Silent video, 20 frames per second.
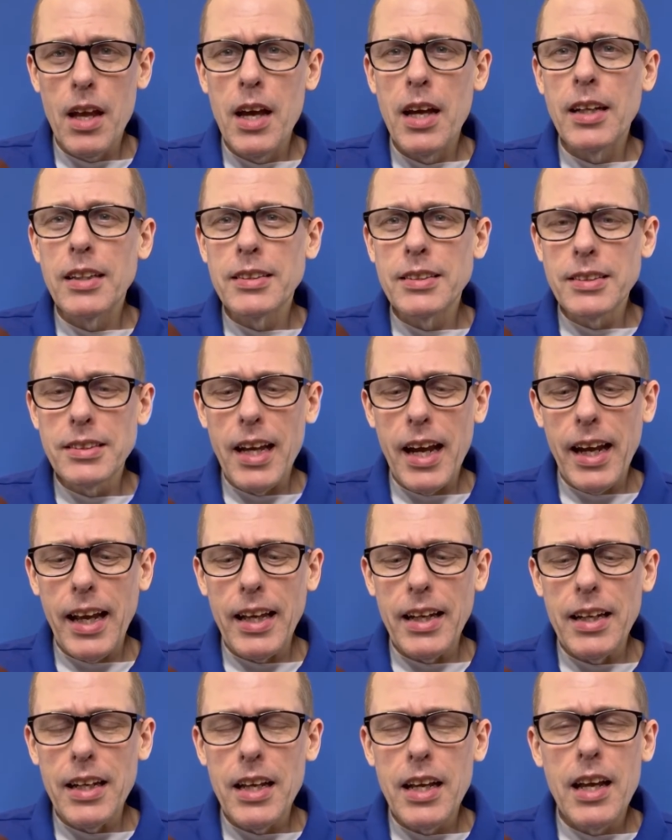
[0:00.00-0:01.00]

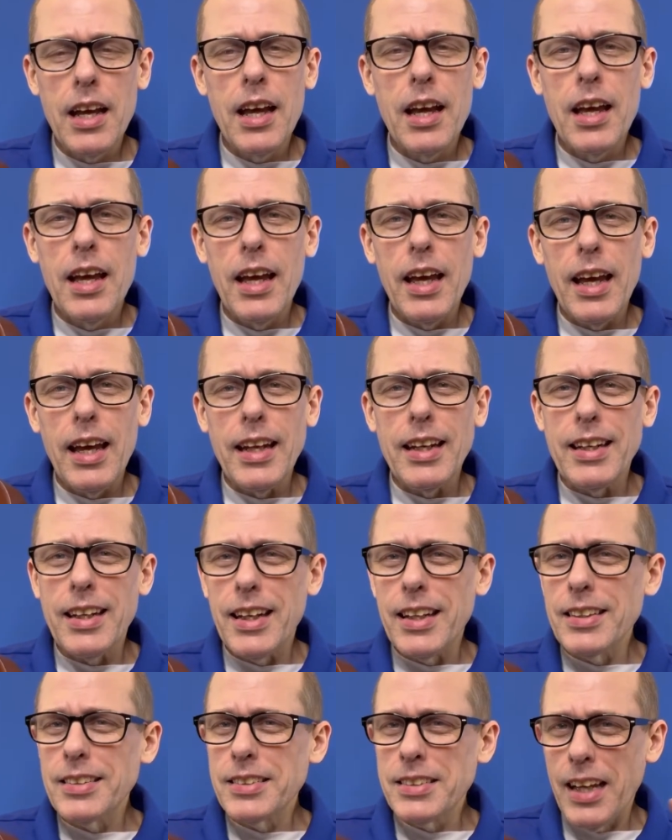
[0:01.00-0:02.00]
Second, it
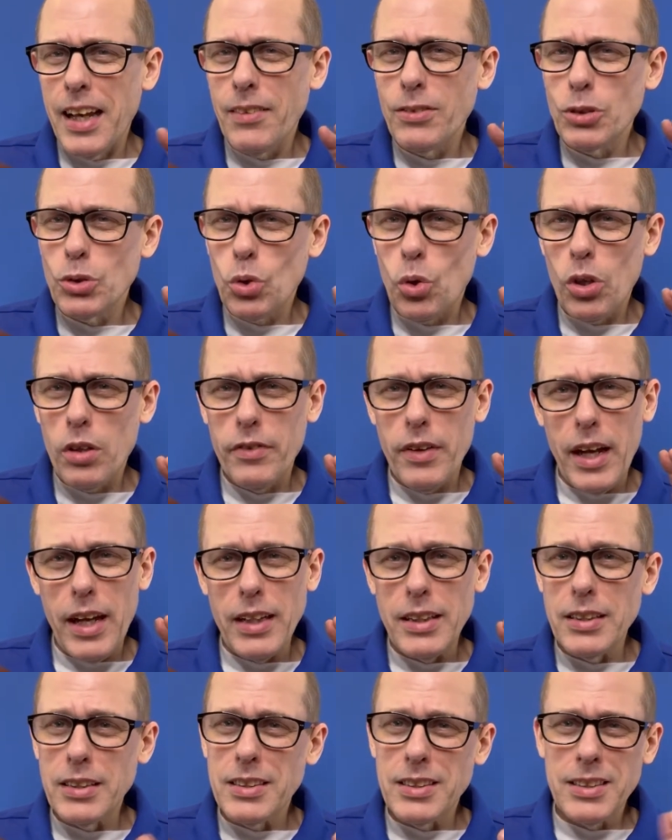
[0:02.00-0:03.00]
does have sort of a
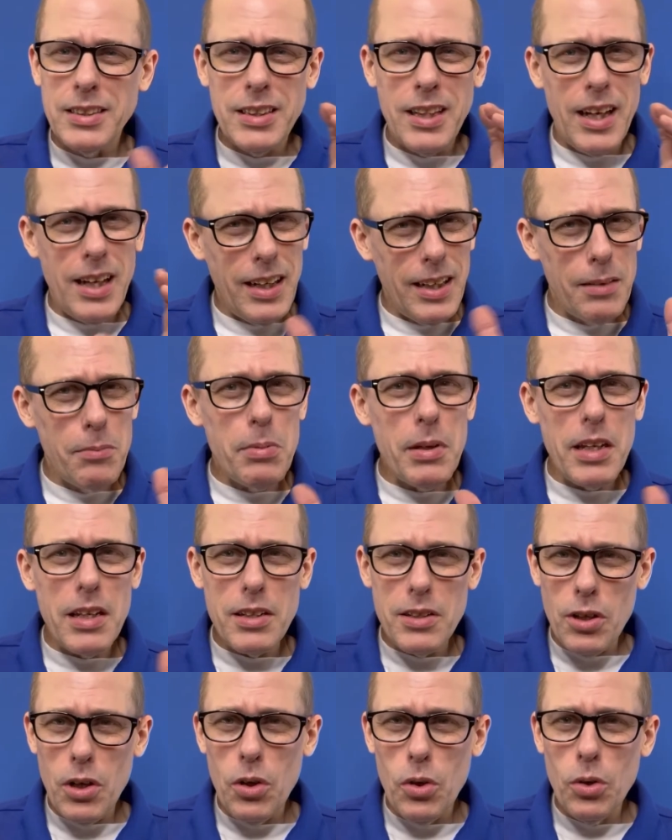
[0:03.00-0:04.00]
tubby
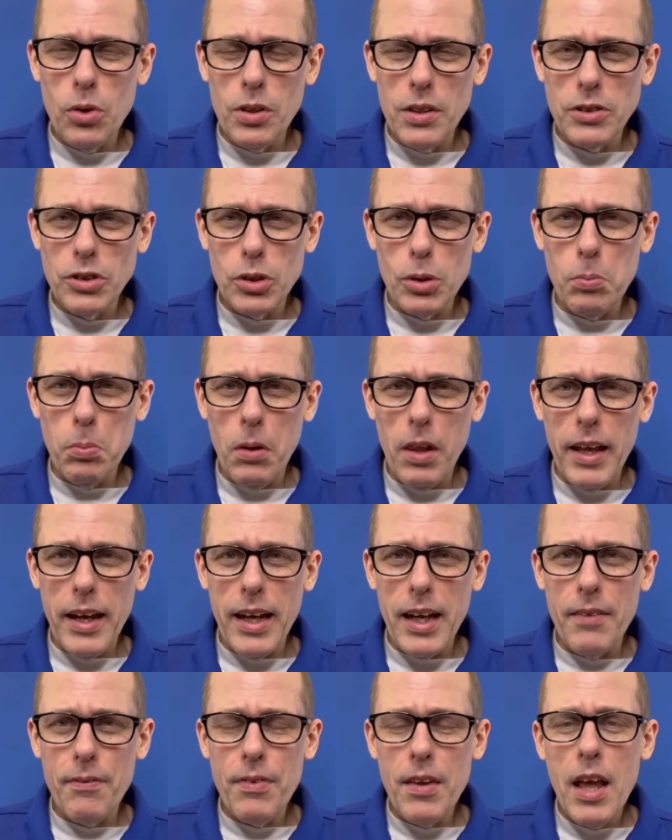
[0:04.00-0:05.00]
tone as you play
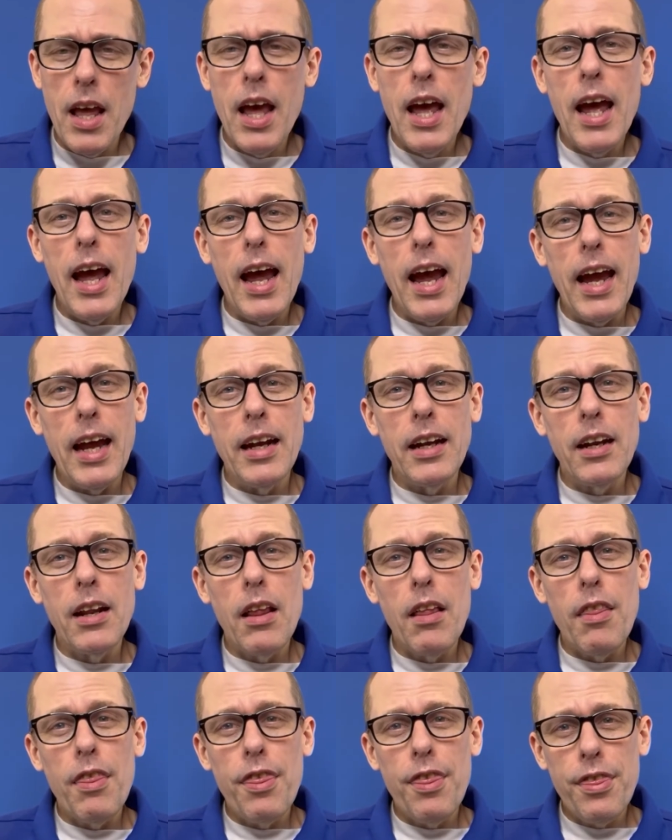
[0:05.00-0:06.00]
it. And
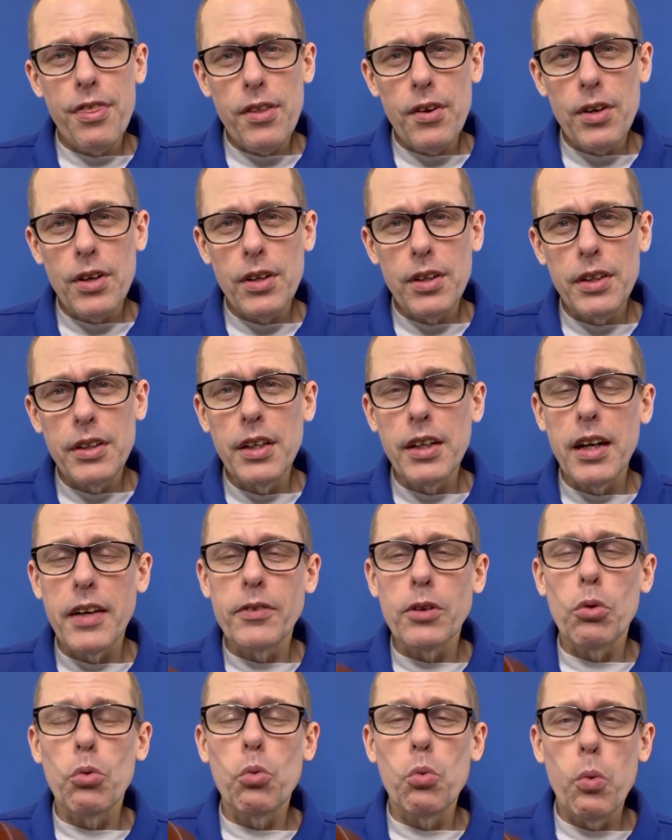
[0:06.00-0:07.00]
third, you're going to
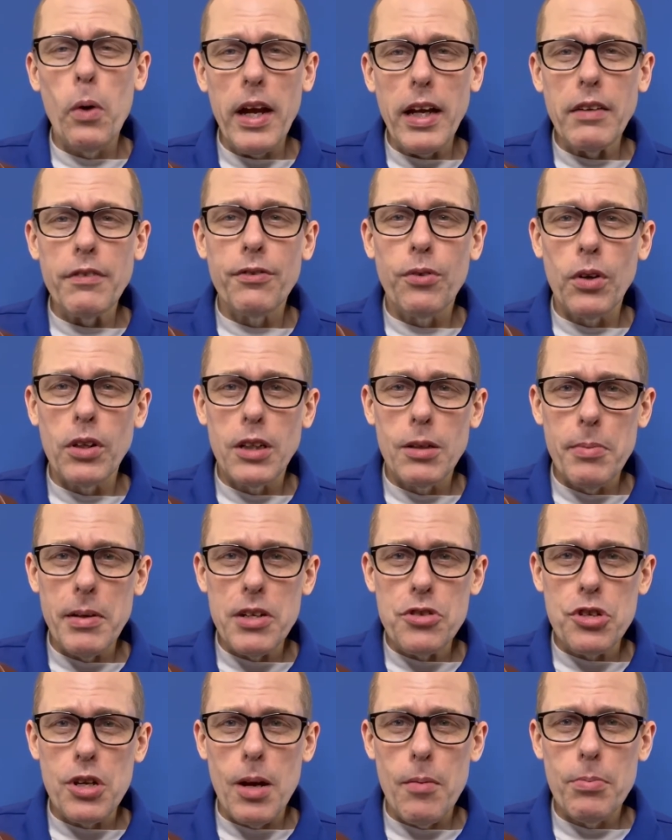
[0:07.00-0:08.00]
have to wait for it to be
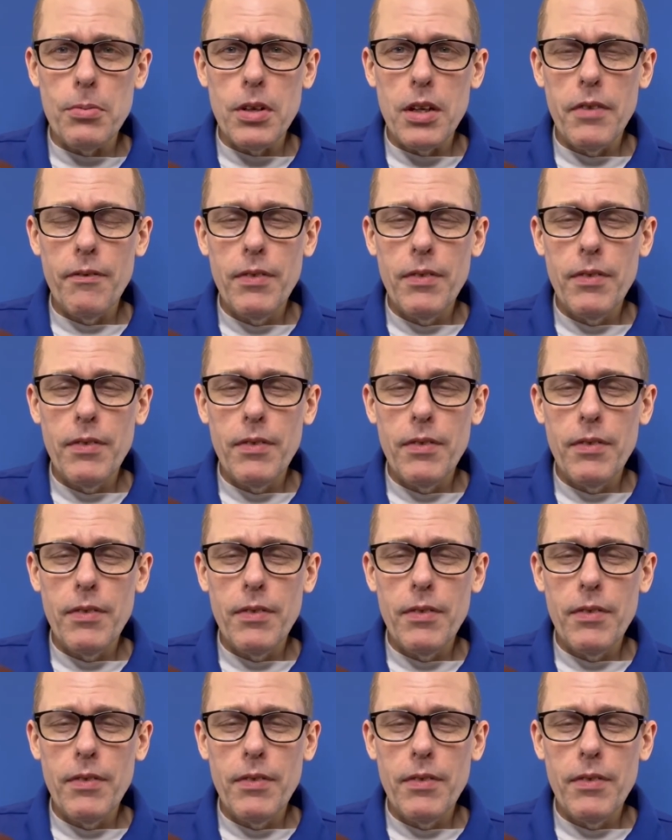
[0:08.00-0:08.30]
shipped.